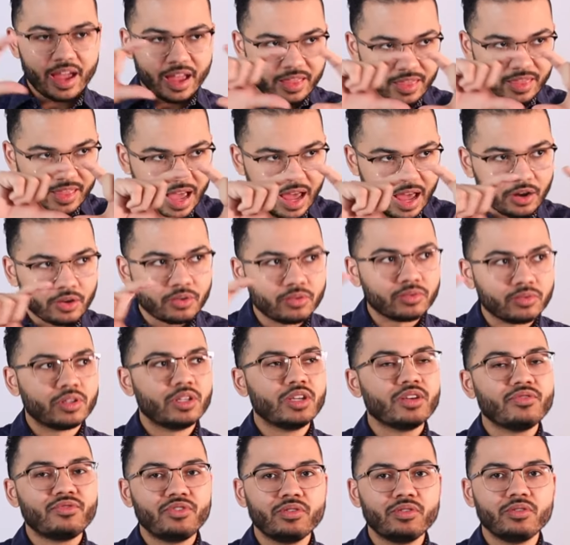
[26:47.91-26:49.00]
and that'll
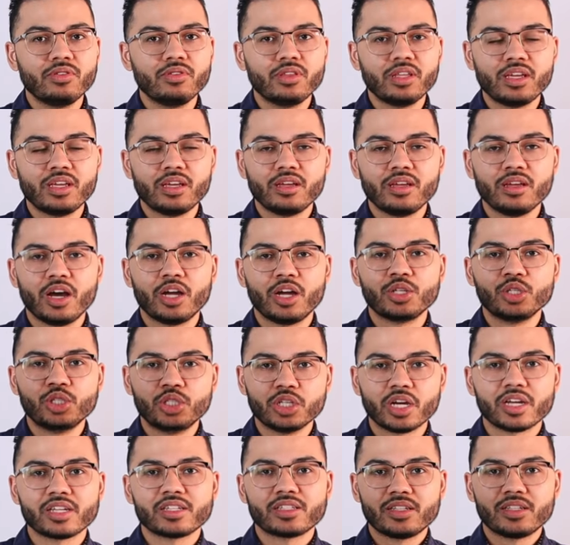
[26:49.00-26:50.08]
give you the
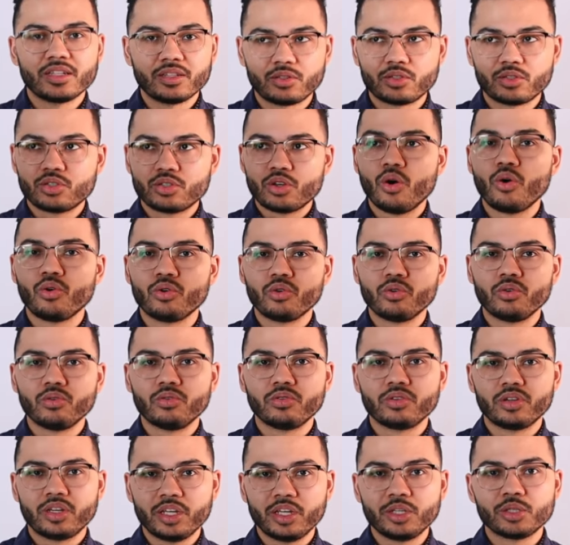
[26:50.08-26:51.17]
adjusted total
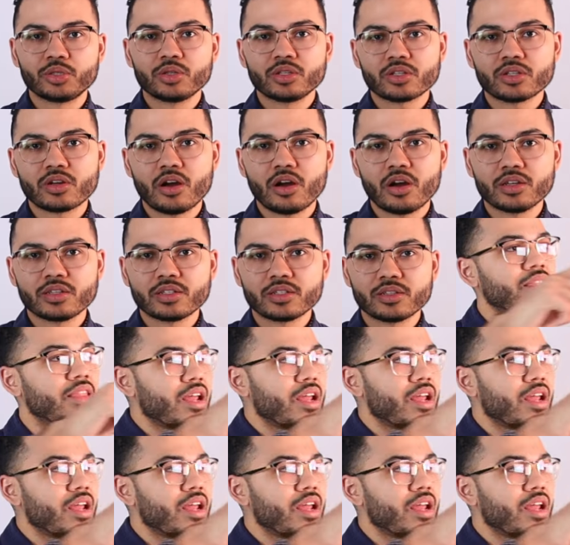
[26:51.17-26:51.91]
interest cost.